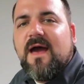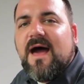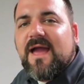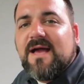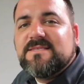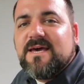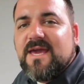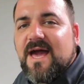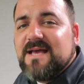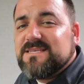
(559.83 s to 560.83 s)
I gotta tell
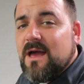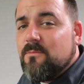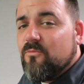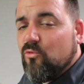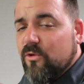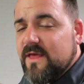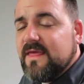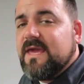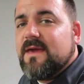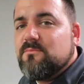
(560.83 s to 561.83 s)
you guys, I'm
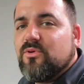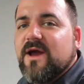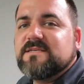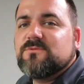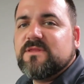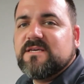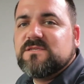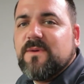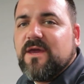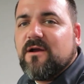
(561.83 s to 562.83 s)
really impressed with this
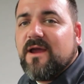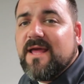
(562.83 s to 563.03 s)
speaker,